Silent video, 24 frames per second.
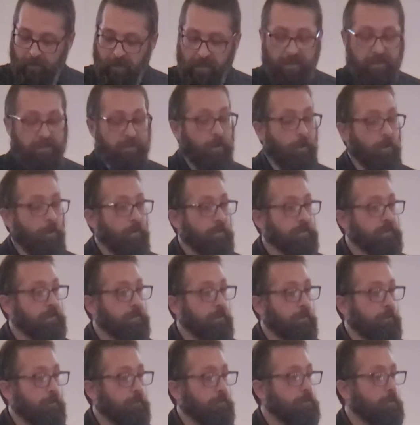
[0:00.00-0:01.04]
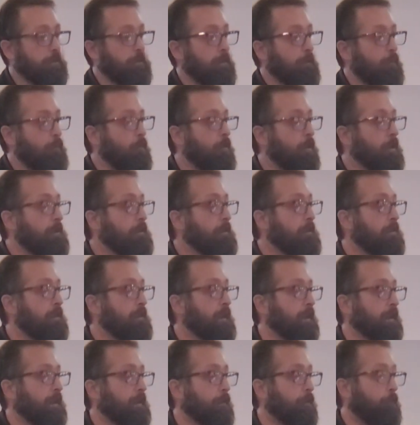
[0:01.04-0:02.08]
He's also doing one
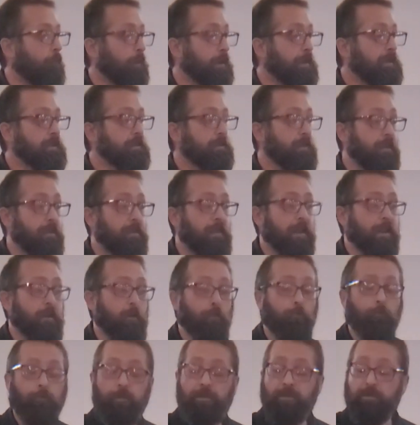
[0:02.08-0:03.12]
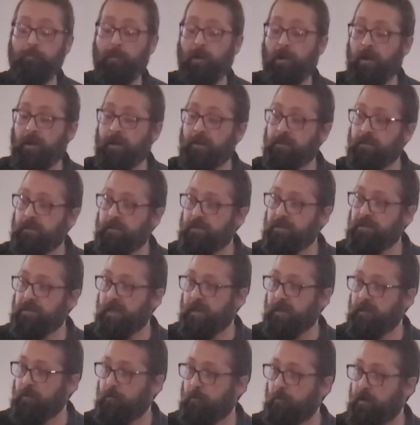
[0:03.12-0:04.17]
thing. And the reason that they don't respond to the
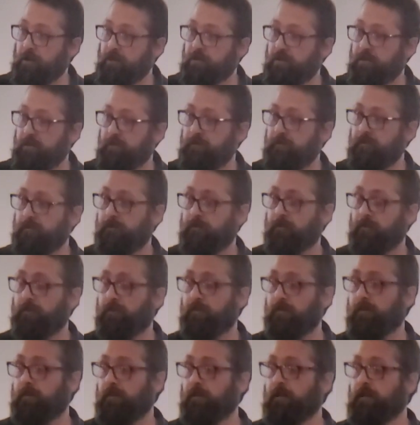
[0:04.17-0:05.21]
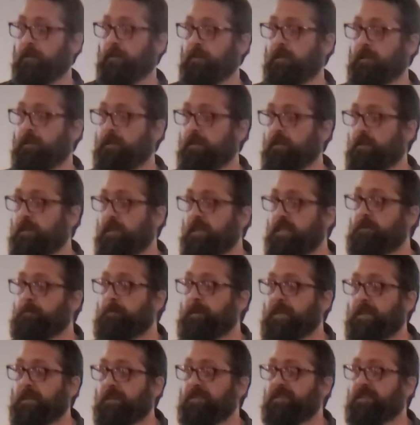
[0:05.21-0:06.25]
second question is
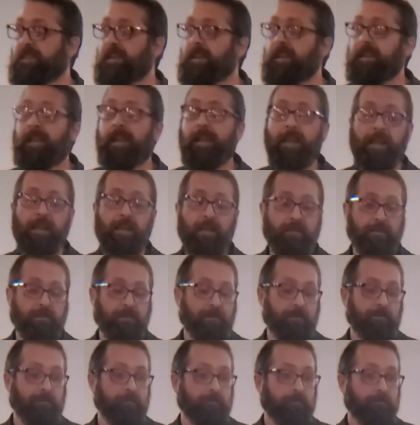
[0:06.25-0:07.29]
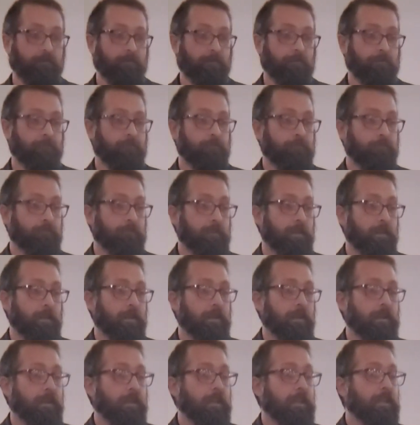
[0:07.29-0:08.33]
because they can't.
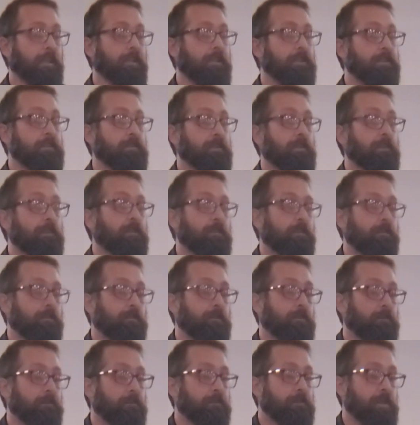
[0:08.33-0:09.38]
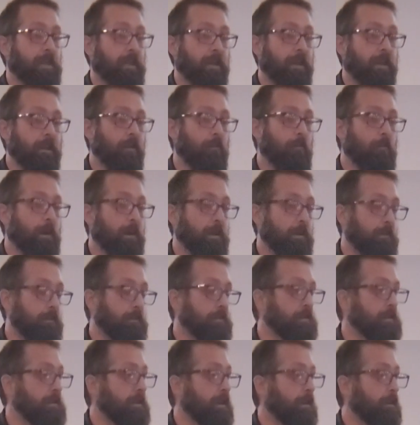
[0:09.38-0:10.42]
He is taking away their
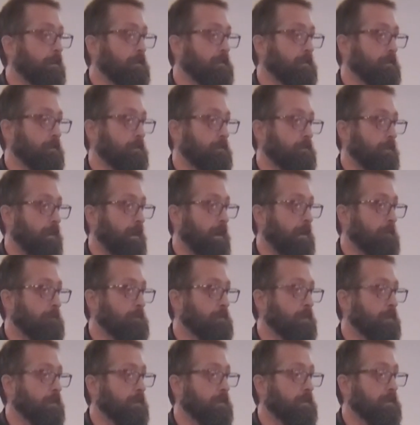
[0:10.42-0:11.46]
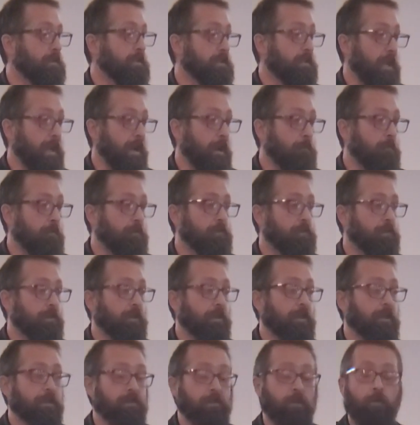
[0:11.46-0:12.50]
snares and their traps and
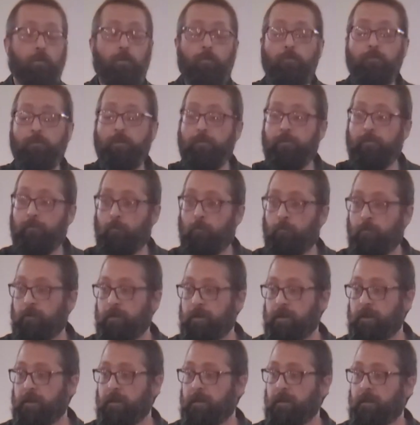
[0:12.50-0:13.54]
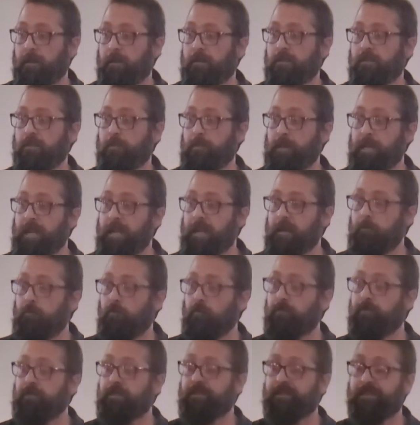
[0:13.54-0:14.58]
establishing his own authority to be
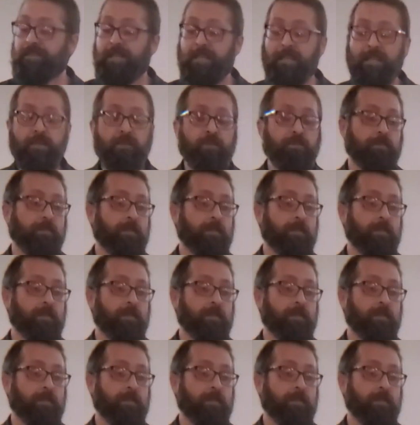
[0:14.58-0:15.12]
able to teach